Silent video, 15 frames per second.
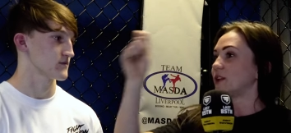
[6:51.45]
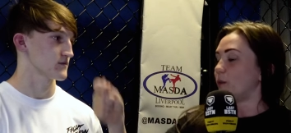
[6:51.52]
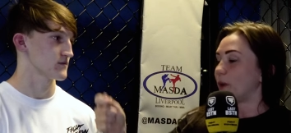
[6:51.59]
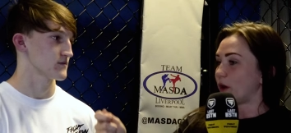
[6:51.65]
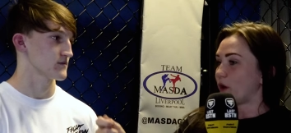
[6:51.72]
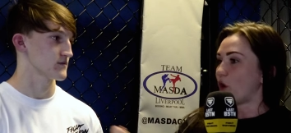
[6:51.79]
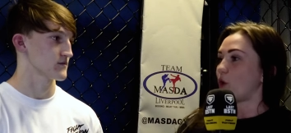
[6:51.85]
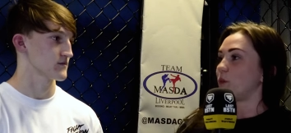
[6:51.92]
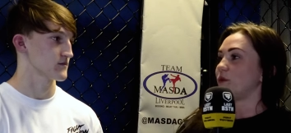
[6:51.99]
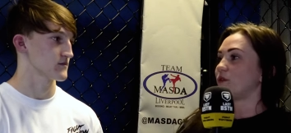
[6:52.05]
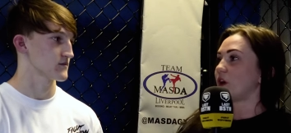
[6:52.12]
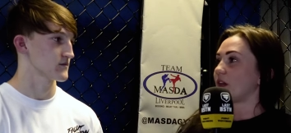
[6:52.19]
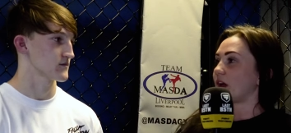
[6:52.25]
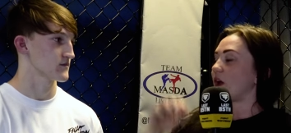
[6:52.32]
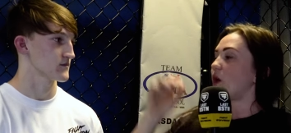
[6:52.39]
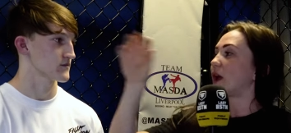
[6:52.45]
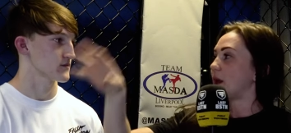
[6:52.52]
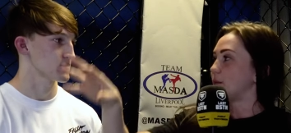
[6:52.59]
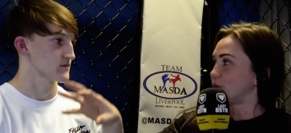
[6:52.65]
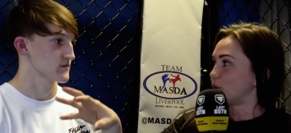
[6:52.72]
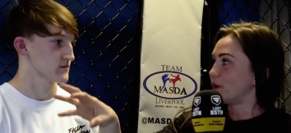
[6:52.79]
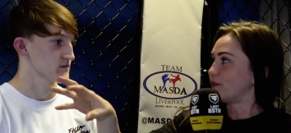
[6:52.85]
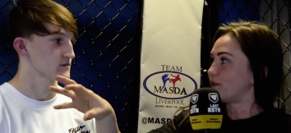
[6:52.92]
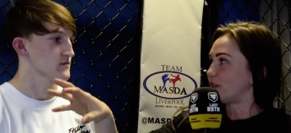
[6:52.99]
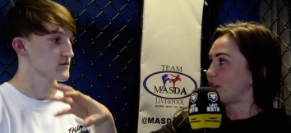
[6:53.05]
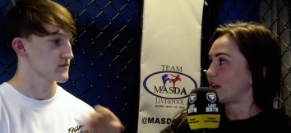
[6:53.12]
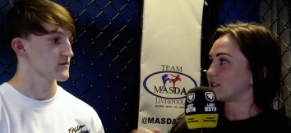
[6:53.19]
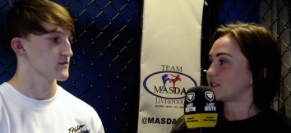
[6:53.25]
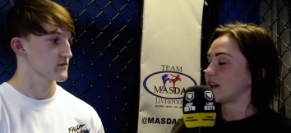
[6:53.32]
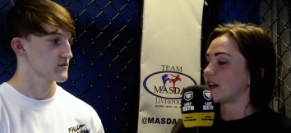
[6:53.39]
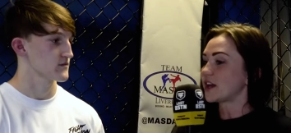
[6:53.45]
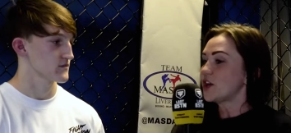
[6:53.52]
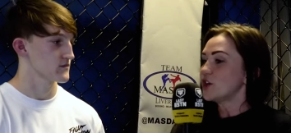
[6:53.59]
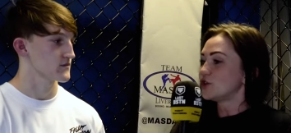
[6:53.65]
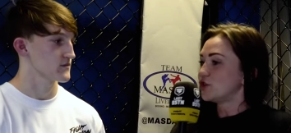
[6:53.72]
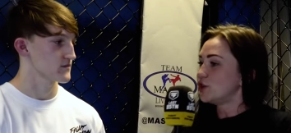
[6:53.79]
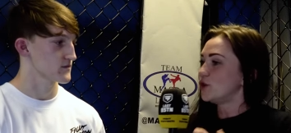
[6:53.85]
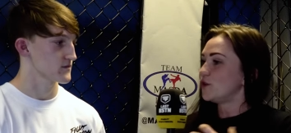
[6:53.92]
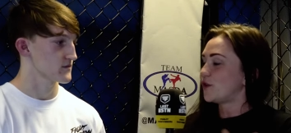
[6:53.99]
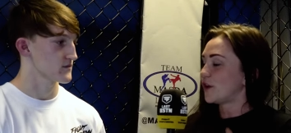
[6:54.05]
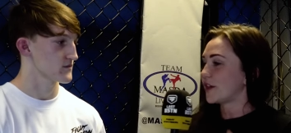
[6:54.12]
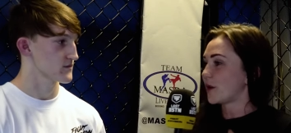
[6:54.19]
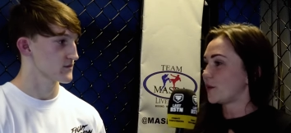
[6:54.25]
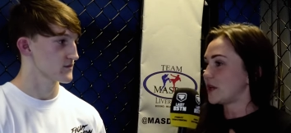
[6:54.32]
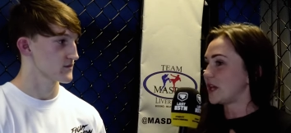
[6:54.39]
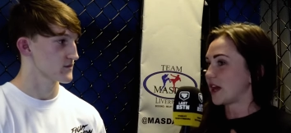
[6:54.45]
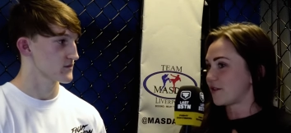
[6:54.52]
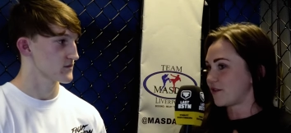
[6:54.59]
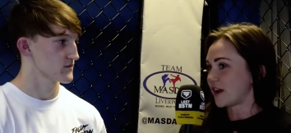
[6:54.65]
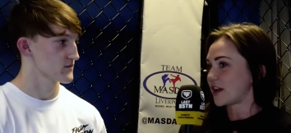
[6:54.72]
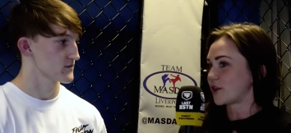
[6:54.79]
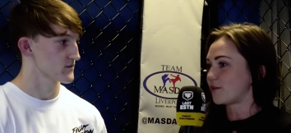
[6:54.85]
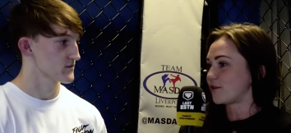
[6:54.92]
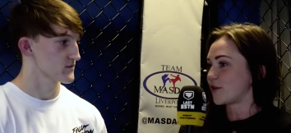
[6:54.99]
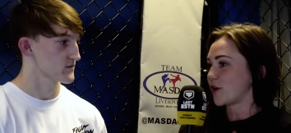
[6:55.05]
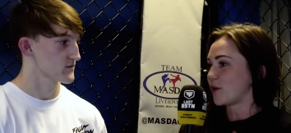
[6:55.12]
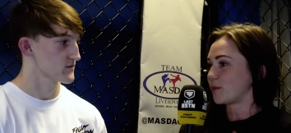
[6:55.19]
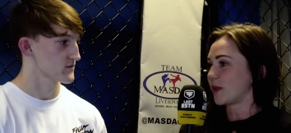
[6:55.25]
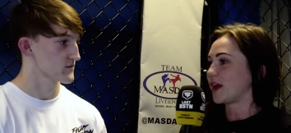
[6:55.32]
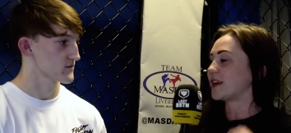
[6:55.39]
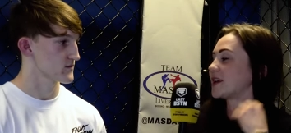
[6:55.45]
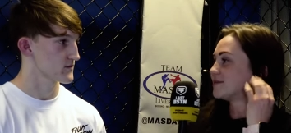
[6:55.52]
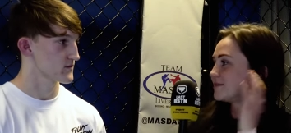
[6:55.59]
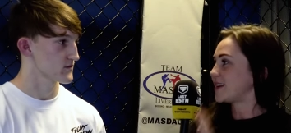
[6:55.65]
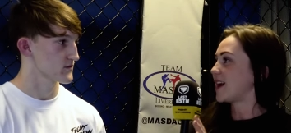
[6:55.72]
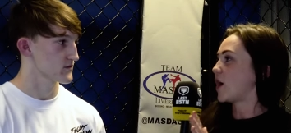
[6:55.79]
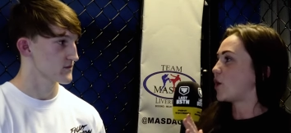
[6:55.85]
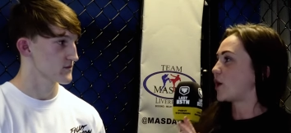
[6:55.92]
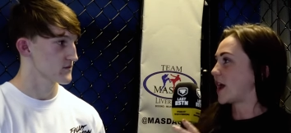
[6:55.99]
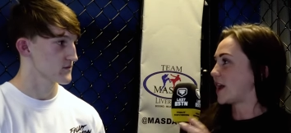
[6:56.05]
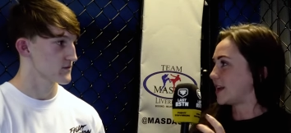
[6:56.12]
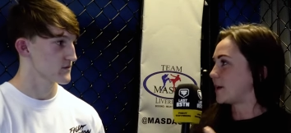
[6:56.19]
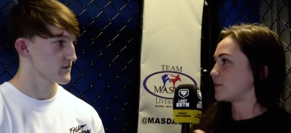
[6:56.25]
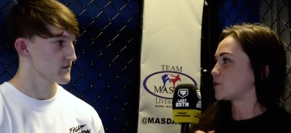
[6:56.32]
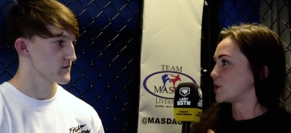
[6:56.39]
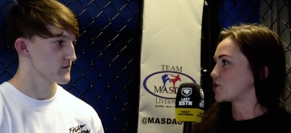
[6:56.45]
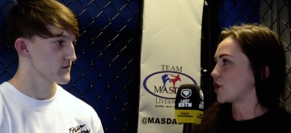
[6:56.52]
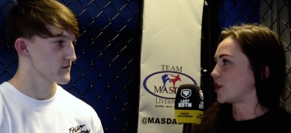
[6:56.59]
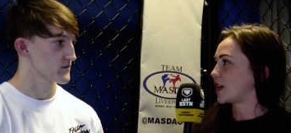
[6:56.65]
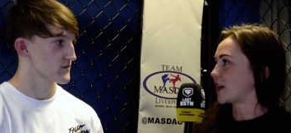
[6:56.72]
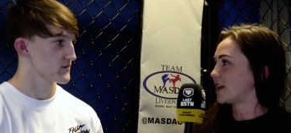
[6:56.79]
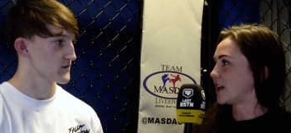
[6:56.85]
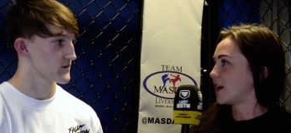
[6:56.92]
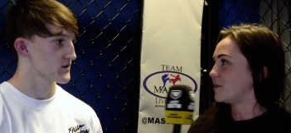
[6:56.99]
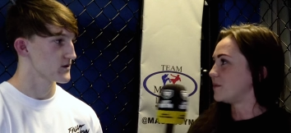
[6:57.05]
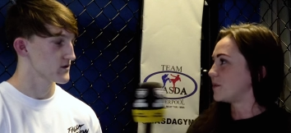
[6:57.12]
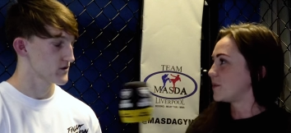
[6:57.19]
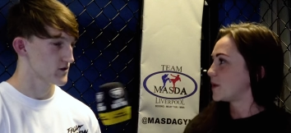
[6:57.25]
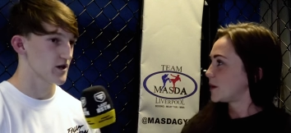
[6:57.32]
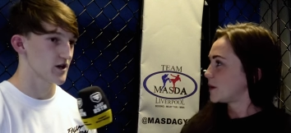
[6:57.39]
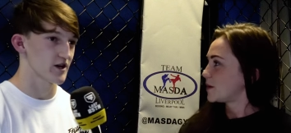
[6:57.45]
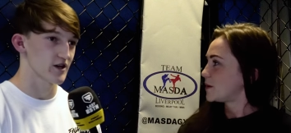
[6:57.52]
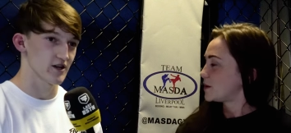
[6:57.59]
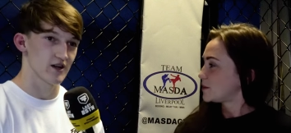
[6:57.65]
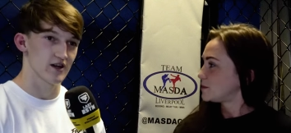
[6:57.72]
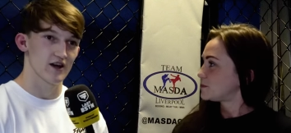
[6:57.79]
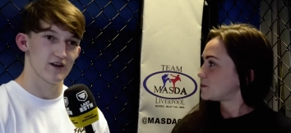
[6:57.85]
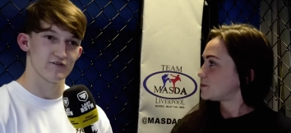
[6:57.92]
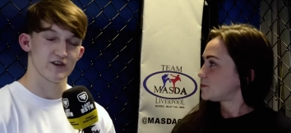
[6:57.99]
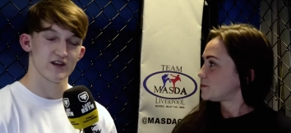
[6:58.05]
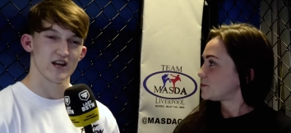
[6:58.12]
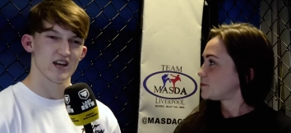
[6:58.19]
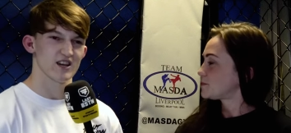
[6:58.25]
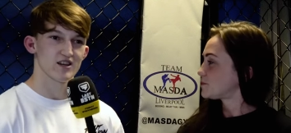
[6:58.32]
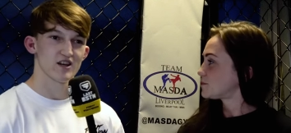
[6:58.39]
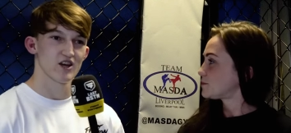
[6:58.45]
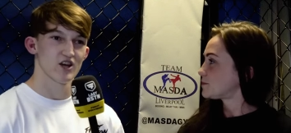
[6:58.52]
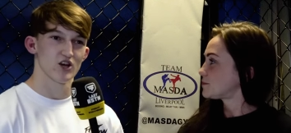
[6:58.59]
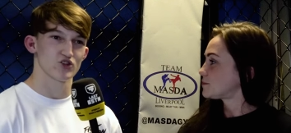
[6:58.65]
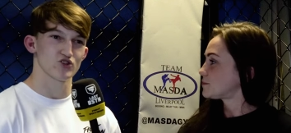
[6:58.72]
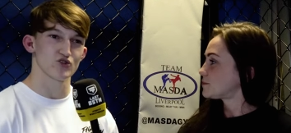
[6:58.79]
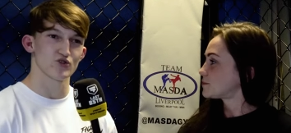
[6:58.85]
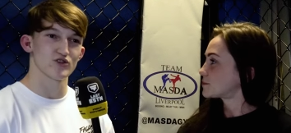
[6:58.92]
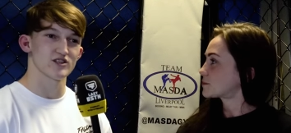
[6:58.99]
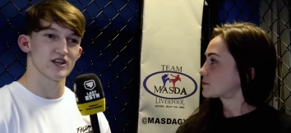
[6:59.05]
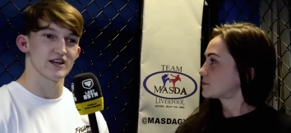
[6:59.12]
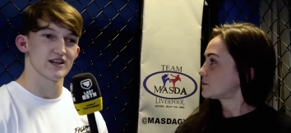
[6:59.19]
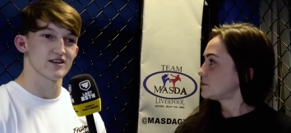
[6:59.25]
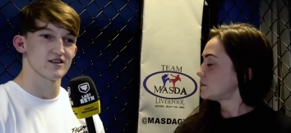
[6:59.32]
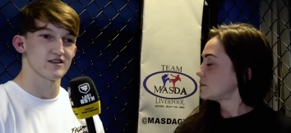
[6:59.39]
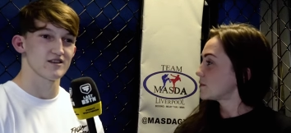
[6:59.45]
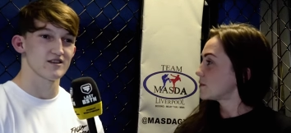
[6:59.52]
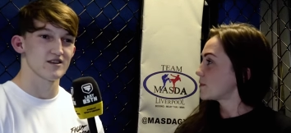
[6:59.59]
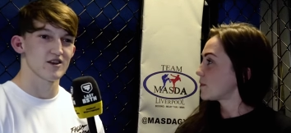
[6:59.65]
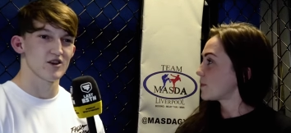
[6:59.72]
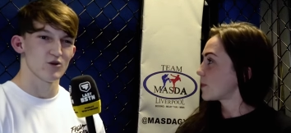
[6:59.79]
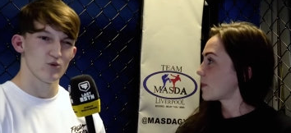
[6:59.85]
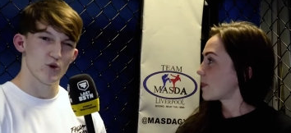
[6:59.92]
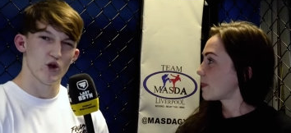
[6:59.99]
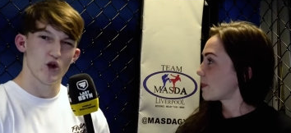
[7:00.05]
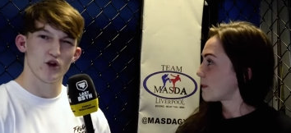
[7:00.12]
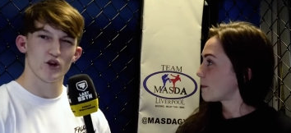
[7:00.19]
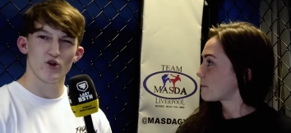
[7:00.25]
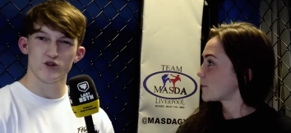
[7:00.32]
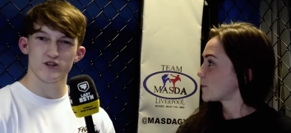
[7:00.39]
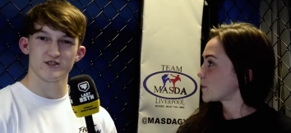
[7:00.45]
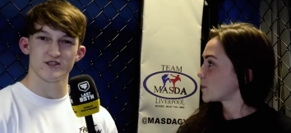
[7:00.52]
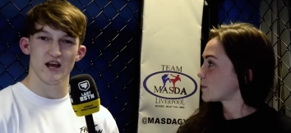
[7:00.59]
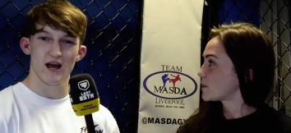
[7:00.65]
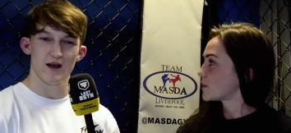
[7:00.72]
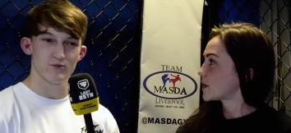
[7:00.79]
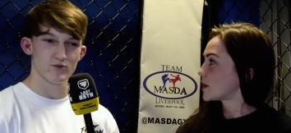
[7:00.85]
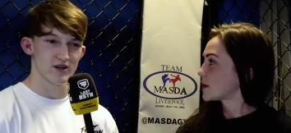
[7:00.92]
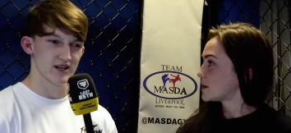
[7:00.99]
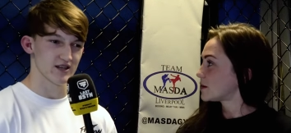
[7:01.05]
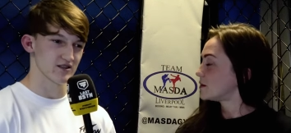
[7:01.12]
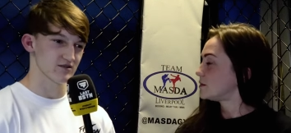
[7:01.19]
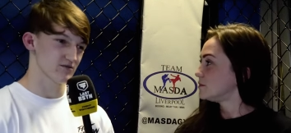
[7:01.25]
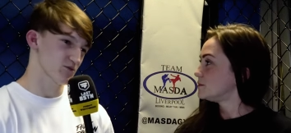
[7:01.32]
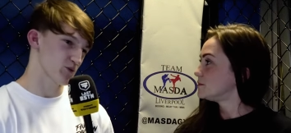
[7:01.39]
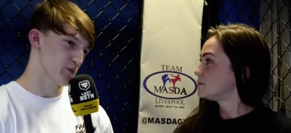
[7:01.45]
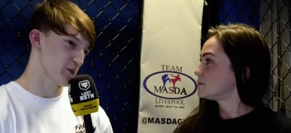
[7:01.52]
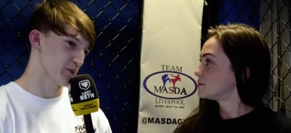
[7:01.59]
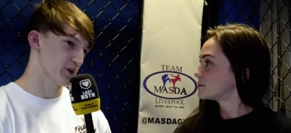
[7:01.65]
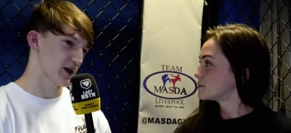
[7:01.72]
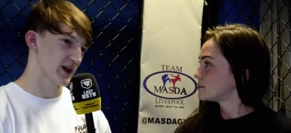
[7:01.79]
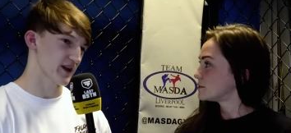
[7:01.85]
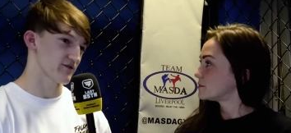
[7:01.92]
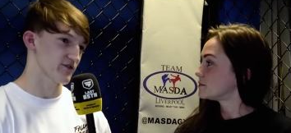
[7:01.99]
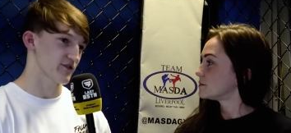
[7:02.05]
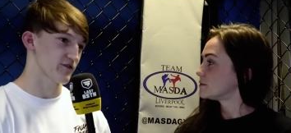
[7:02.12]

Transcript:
Speaker 1: little bit of hope, you've got, like, okay, I'm doing it for this. Like, do you feel like when you get a fight confirmed, like, okay, I'm switched on again now?
Speaker 2: Yeah, yeah. I feel like as soon as, like, we're on it all the time, we're preparing for